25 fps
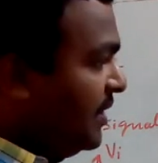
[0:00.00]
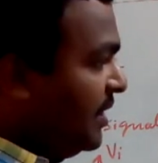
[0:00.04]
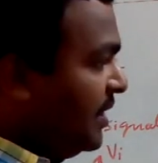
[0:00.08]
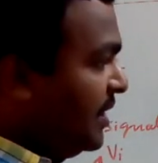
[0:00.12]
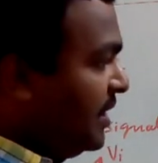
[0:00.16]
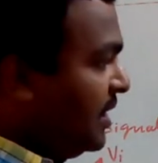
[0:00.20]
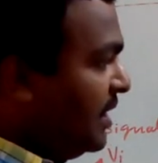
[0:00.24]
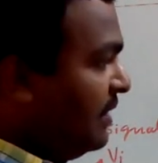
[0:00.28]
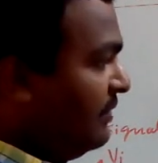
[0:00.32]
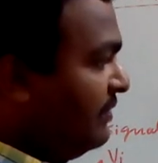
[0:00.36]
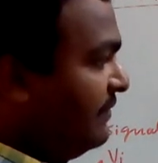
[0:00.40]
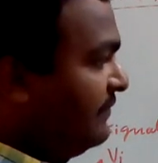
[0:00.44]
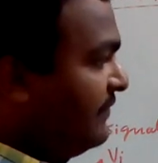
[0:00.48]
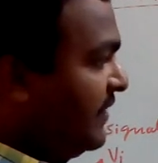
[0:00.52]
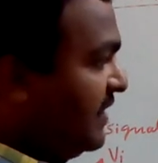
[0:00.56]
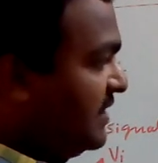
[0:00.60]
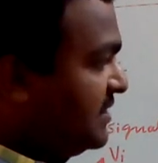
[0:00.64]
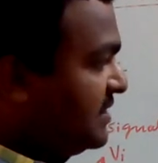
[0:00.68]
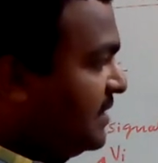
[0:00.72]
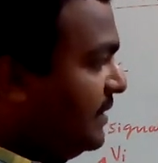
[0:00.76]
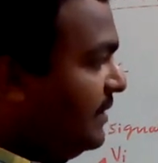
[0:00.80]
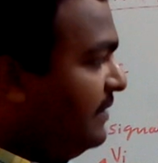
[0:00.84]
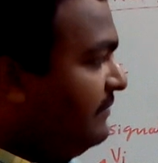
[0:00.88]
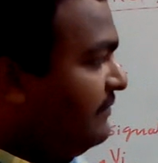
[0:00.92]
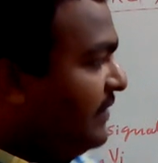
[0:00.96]
Now
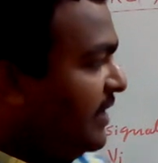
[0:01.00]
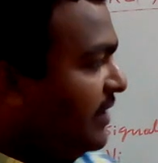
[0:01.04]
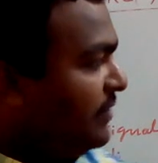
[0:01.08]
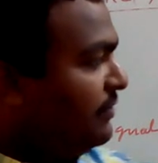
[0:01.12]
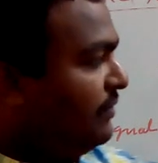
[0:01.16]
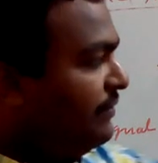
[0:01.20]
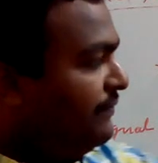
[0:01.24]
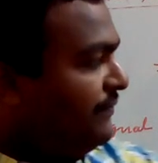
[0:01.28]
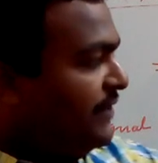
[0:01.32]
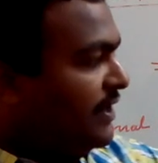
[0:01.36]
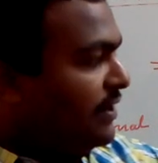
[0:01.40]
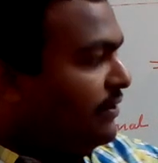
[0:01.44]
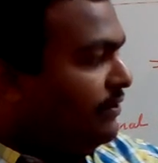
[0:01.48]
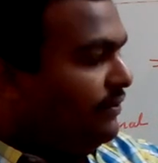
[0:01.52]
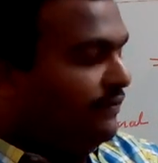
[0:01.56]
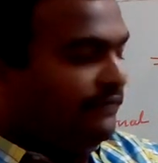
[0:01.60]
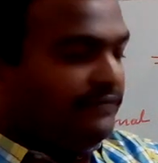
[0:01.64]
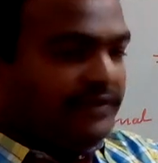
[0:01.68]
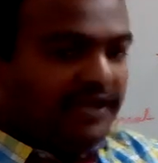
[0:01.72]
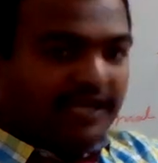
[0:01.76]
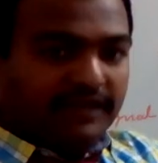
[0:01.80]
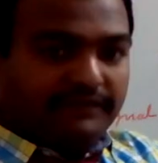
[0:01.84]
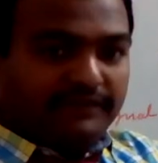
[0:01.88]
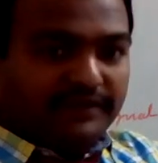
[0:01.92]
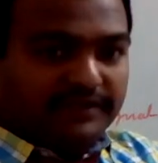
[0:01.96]
if I go for low
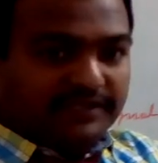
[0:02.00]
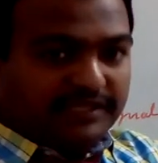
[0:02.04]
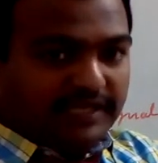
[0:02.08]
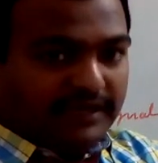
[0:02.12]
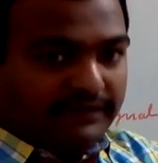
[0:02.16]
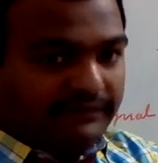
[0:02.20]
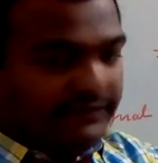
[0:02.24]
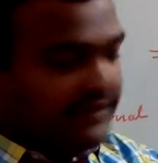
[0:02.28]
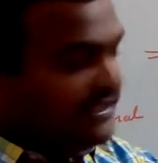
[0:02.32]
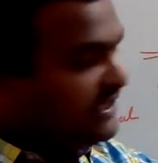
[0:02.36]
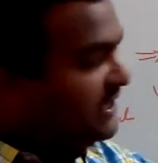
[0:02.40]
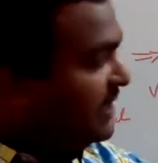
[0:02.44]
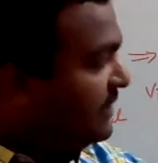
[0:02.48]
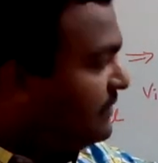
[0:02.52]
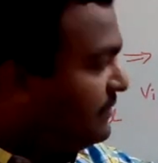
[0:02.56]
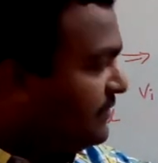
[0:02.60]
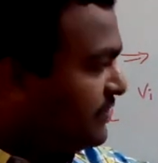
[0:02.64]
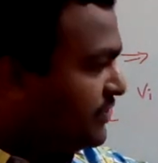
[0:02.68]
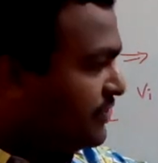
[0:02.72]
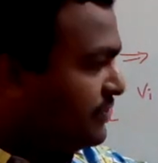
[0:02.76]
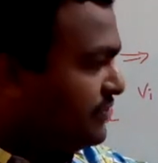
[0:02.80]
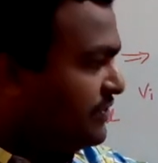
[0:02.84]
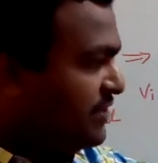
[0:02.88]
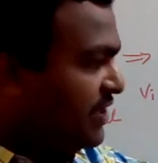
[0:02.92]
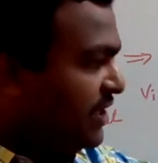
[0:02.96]
frequency F is equals
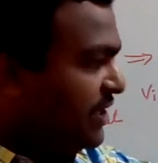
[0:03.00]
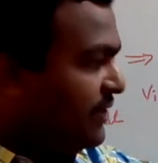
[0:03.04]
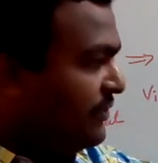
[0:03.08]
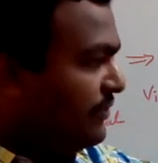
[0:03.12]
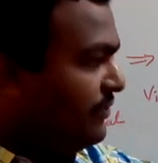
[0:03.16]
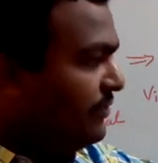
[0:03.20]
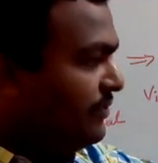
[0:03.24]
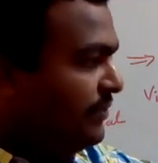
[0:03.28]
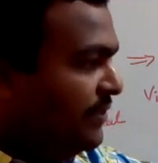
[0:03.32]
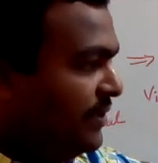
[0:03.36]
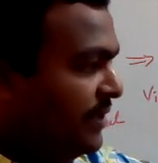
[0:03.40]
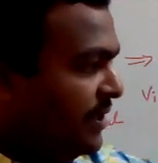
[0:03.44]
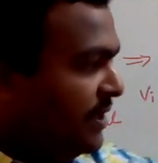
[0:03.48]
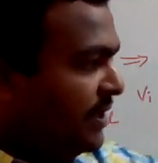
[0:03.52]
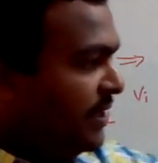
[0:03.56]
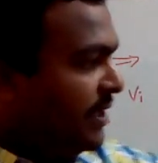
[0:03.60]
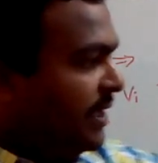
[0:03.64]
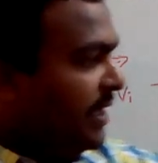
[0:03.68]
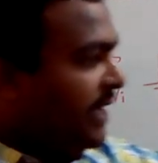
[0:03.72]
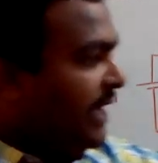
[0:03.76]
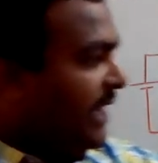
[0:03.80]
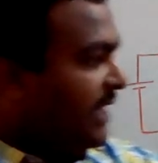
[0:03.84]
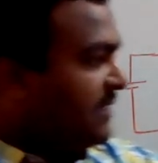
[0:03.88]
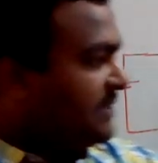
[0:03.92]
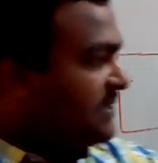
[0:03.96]
to 0,
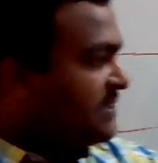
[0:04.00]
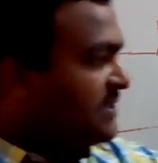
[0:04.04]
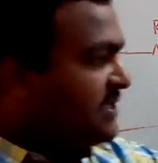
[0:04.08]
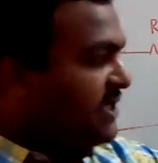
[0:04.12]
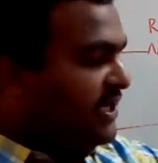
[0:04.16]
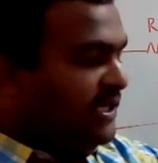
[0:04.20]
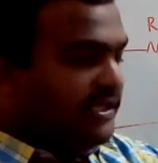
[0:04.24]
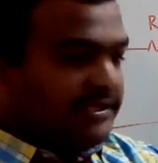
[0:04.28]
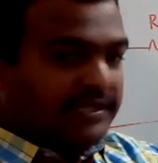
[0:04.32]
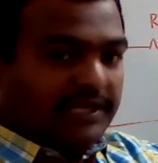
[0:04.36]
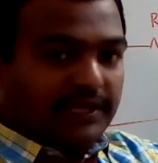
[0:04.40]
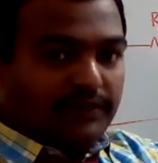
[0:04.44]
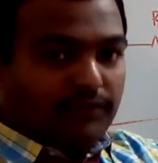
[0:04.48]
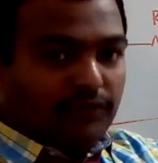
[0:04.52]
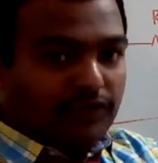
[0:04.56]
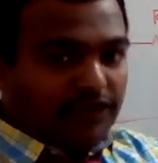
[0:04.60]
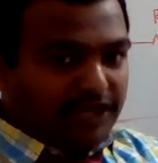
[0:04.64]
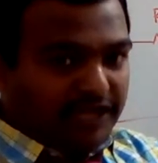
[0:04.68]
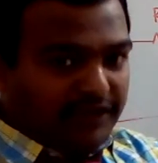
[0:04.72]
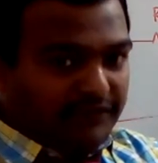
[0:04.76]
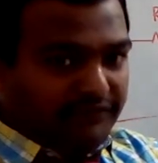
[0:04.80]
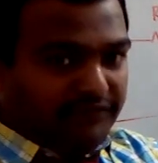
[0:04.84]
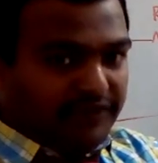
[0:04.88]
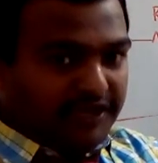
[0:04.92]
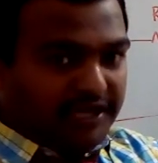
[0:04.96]
Xc is equal to
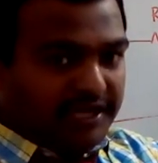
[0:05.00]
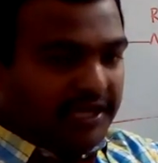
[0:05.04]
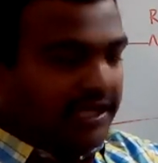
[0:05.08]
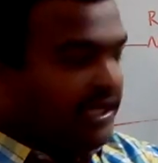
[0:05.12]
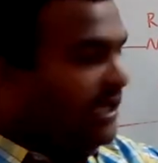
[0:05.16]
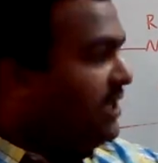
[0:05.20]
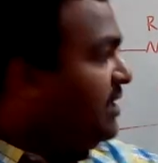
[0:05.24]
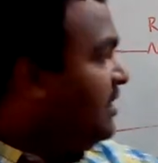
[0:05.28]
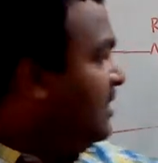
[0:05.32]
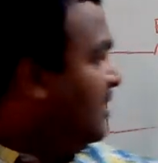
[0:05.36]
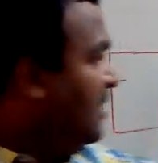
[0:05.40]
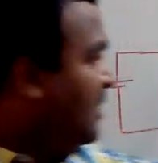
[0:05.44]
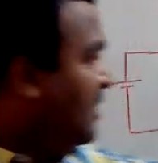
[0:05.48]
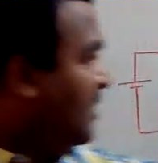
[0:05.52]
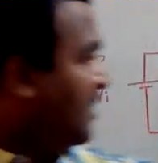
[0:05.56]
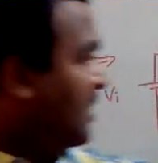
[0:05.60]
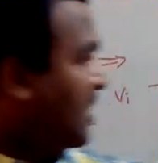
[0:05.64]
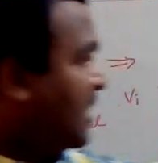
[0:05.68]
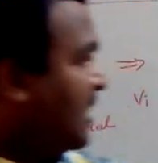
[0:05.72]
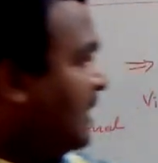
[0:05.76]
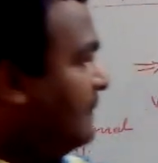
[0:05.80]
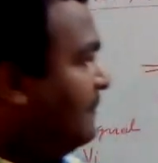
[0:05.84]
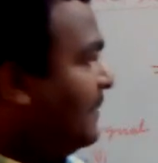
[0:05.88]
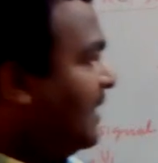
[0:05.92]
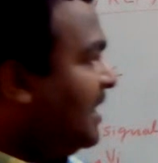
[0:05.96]
infinity, the
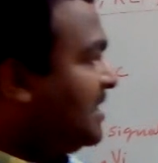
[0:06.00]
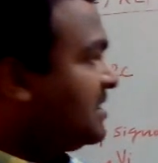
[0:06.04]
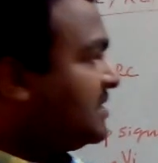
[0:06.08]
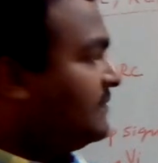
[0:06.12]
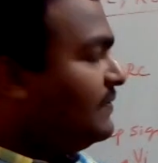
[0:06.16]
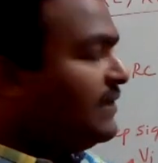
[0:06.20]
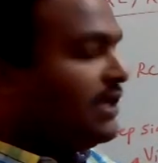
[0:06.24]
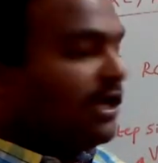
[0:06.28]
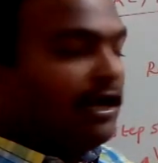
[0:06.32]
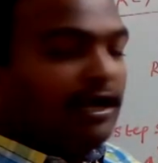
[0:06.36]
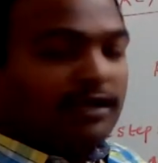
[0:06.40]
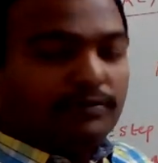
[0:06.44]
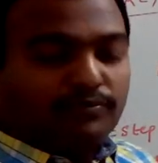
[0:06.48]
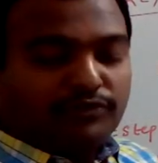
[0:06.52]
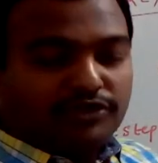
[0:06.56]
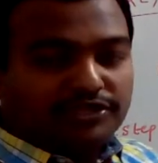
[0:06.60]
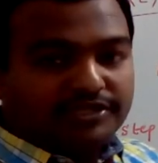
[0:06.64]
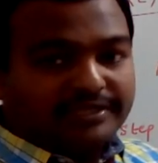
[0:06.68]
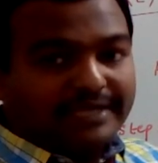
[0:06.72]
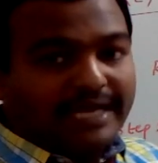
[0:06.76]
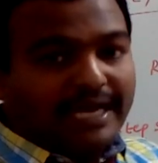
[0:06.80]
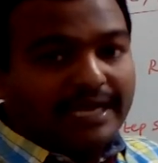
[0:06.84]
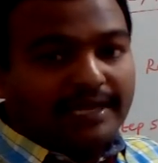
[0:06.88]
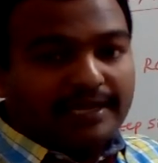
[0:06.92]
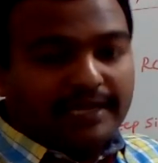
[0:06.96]
capacitor will almost
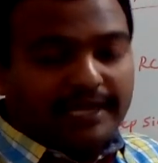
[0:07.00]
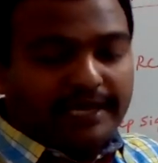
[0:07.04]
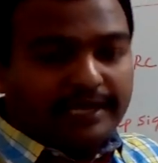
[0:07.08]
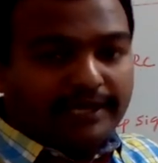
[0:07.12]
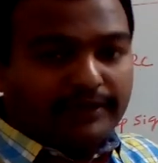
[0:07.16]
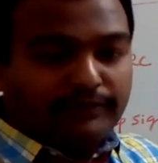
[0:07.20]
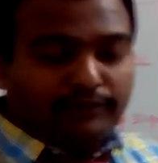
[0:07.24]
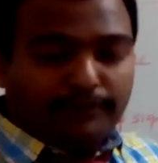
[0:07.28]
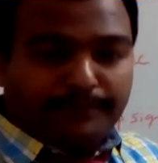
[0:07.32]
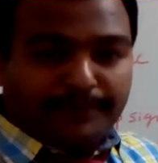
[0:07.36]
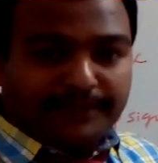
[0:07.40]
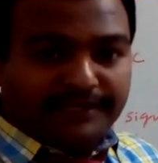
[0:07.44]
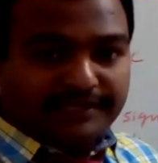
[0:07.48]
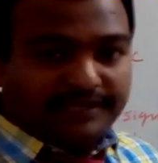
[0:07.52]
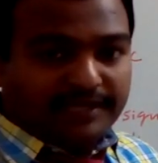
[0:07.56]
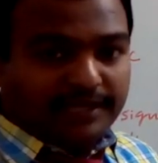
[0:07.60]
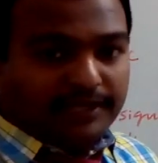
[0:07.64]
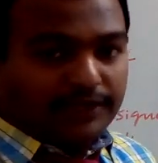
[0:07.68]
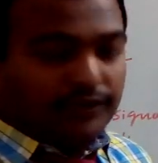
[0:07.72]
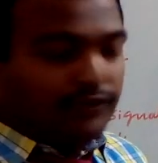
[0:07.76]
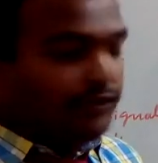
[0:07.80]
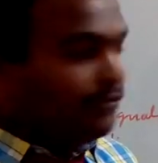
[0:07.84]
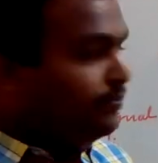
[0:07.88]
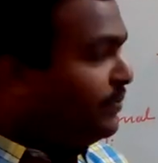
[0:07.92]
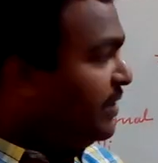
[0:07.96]
act like an open
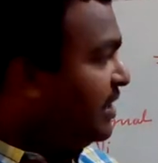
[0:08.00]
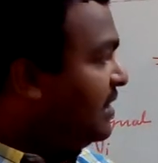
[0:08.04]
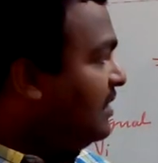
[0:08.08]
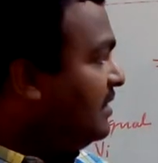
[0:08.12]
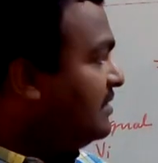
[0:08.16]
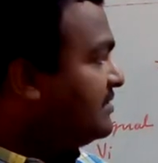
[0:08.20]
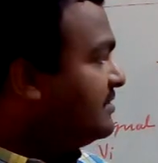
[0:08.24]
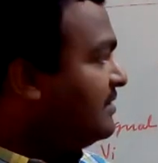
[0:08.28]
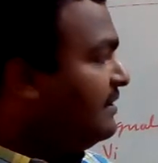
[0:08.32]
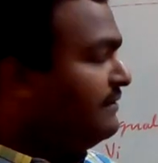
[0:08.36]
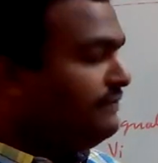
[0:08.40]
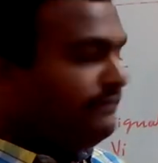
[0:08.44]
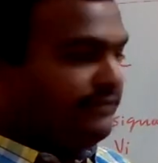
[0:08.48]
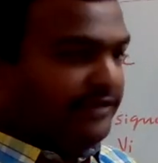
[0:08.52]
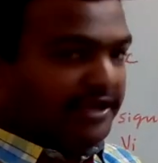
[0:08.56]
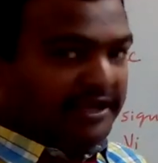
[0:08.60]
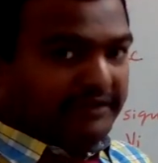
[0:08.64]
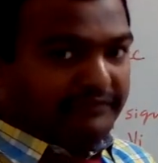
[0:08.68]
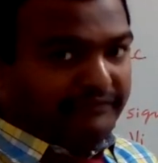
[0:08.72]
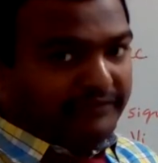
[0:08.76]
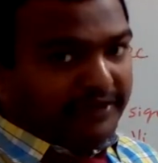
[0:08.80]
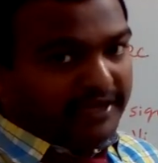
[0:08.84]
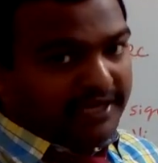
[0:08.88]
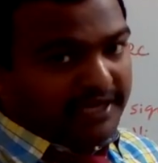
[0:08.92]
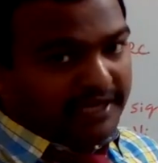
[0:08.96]
circuit because of
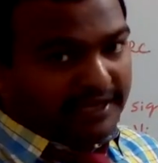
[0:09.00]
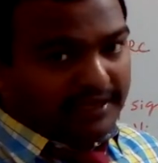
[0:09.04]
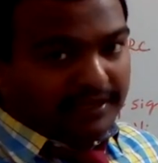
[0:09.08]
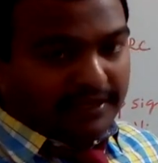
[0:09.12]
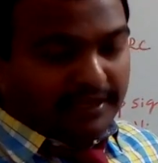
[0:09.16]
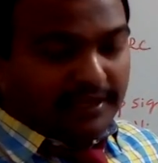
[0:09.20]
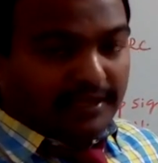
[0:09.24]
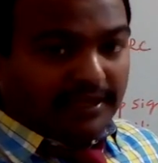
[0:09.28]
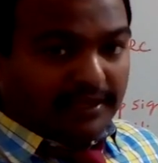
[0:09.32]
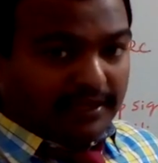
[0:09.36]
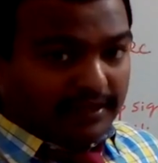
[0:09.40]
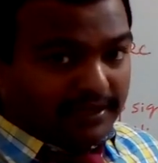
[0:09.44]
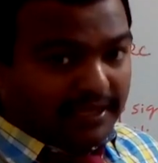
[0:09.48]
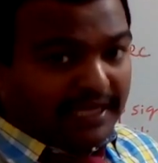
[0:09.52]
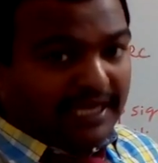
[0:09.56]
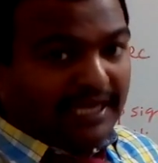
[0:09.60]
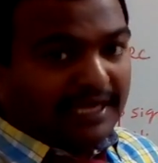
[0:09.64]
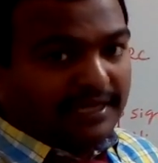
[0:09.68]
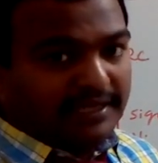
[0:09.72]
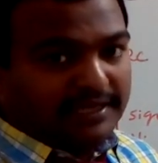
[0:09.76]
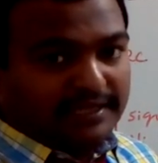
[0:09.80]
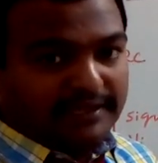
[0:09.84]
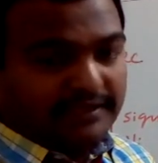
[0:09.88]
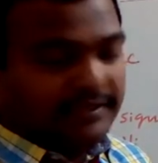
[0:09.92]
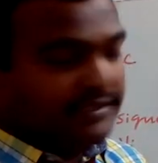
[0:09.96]
infinite
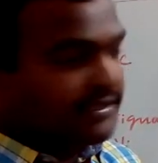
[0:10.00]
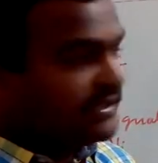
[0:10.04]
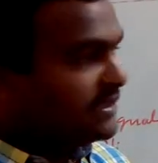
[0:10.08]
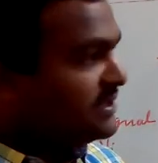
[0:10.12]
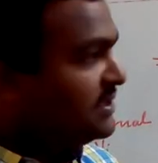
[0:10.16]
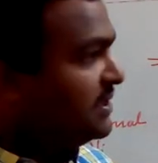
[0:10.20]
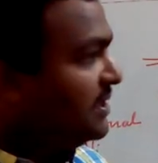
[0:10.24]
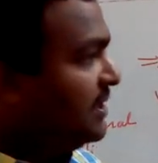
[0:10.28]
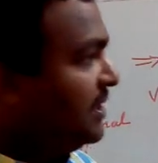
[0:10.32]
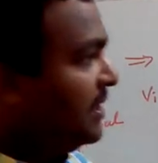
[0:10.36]
reactance.